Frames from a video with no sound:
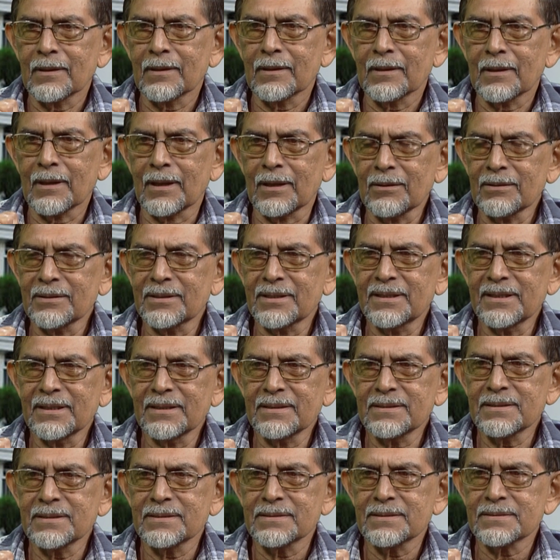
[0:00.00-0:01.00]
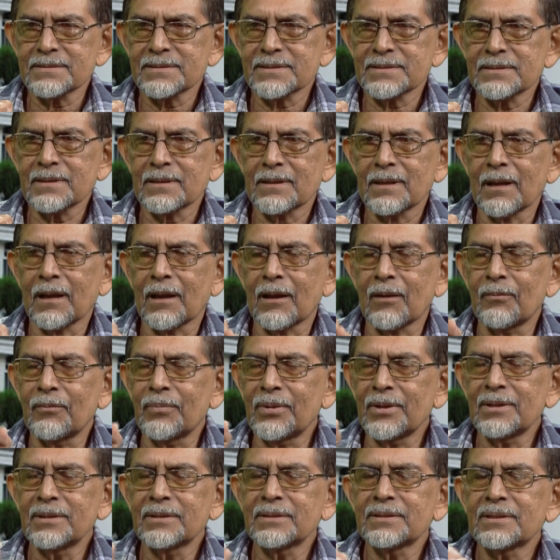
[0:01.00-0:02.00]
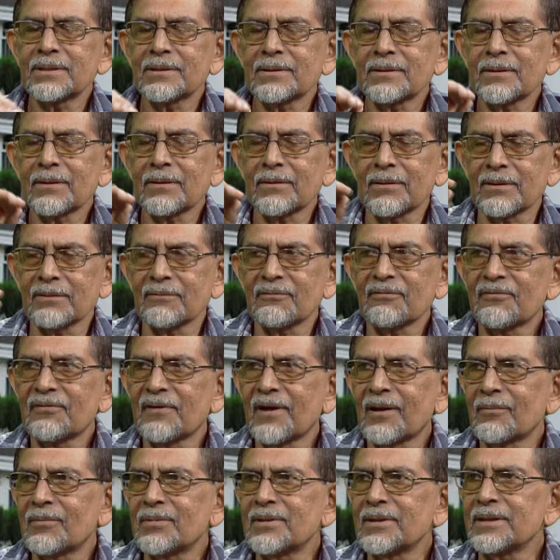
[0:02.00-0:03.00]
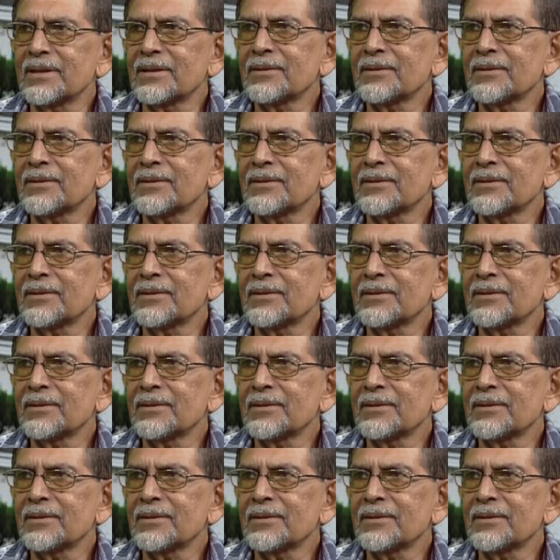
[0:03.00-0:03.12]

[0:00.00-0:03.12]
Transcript: A lot of things are built on family.